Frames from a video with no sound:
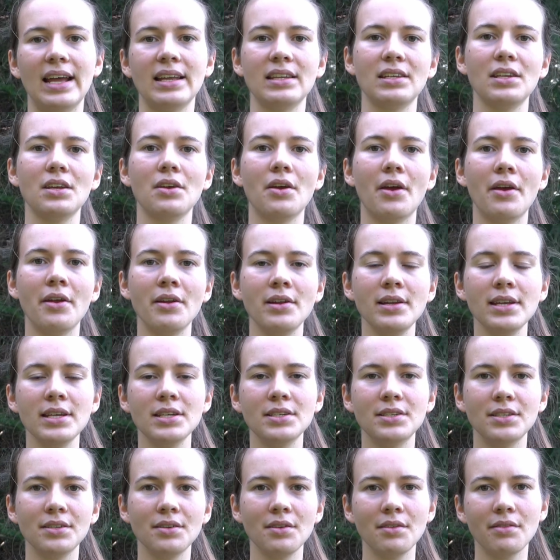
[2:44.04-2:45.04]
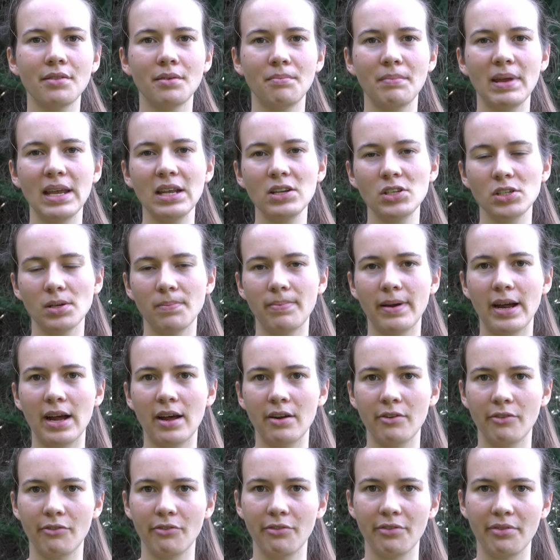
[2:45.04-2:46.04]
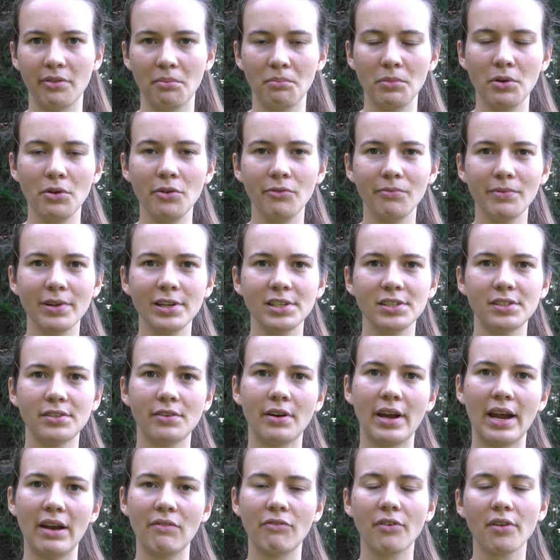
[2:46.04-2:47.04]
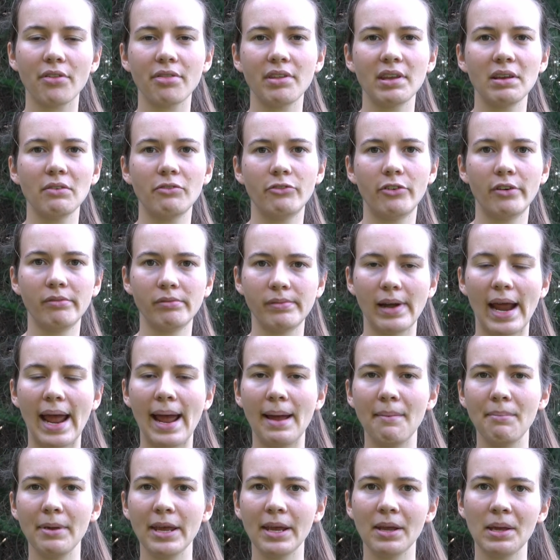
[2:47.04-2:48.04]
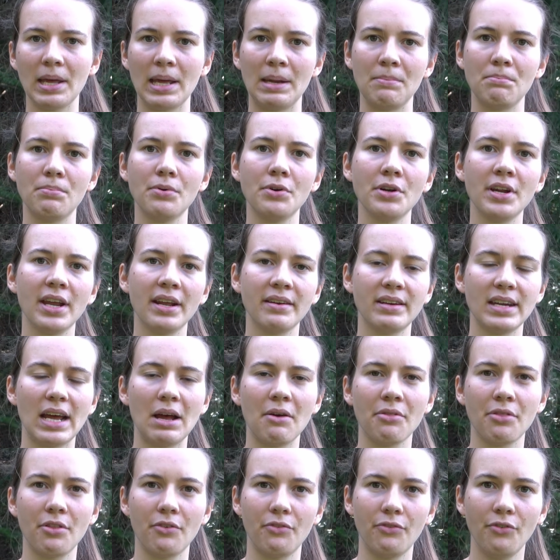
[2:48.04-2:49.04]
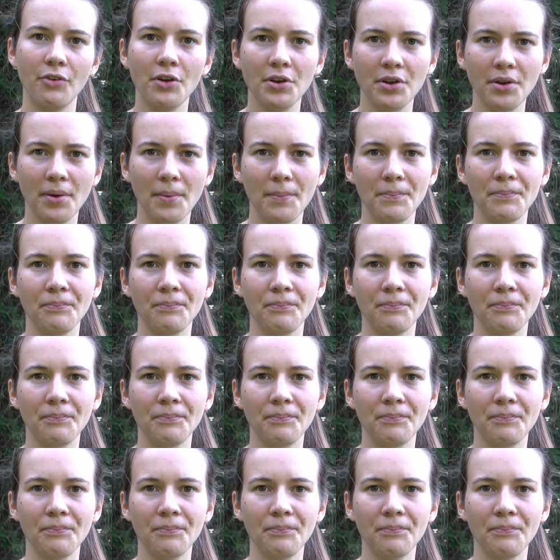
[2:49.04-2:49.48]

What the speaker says: and you only do the major part of the movement, so everything from grabbing and putting down the foot,